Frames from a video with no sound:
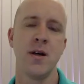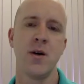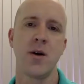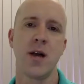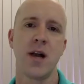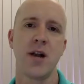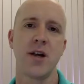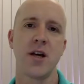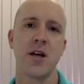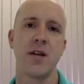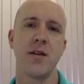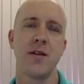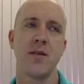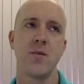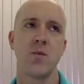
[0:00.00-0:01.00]
We're going to look at
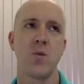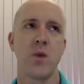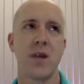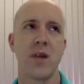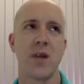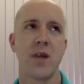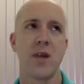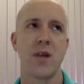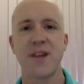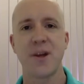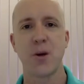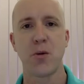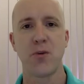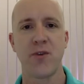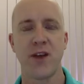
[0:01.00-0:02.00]
what is this thing
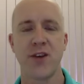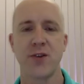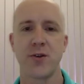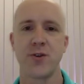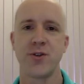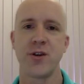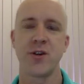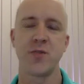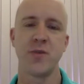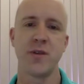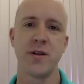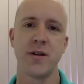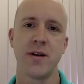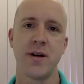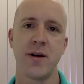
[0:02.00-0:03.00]
called professional
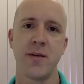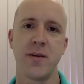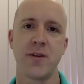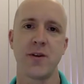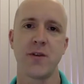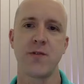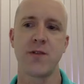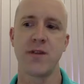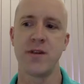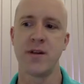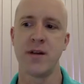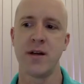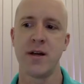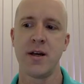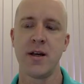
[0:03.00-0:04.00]
judgment? Um, it's often
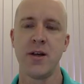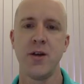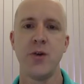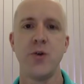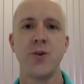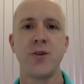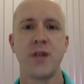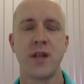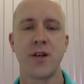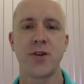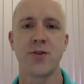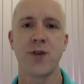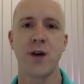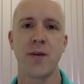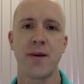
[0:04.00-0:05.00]
used to
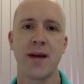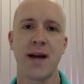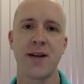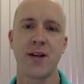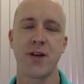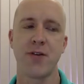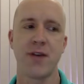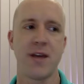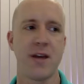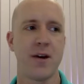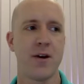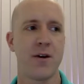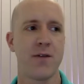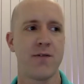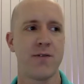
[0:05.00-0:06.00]
describe a category
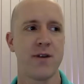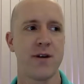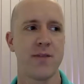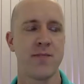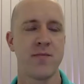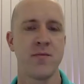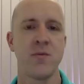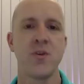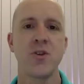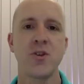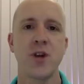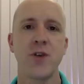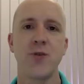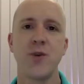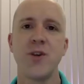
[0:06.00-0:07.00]
of um,
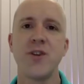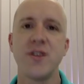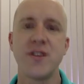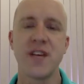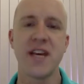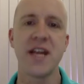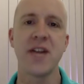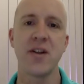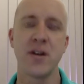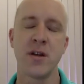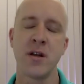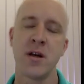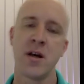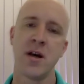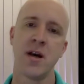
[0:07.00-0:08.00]
stuff which is
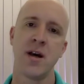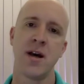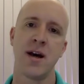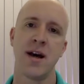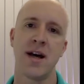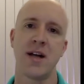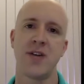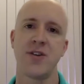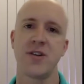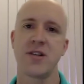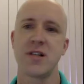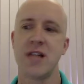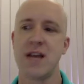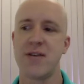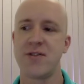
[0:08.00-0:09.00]
hidden and just
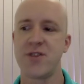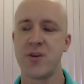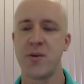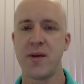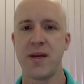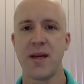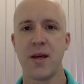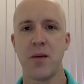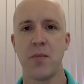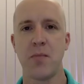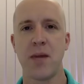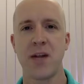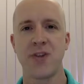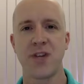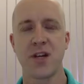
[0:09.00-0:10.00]
left to be
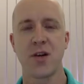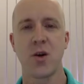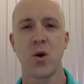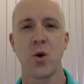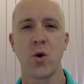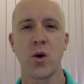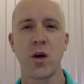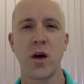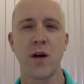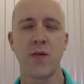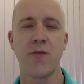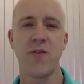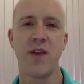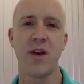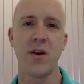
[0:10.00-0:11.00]
magical or gut
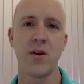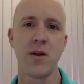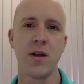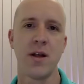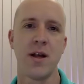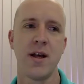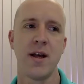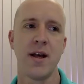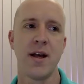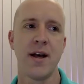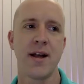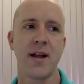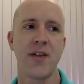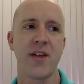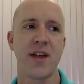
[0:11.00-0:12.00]
feel.
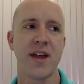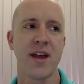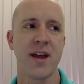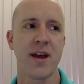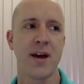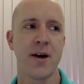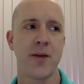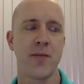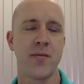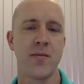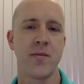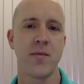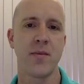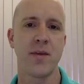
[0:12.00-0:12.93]
And I think um,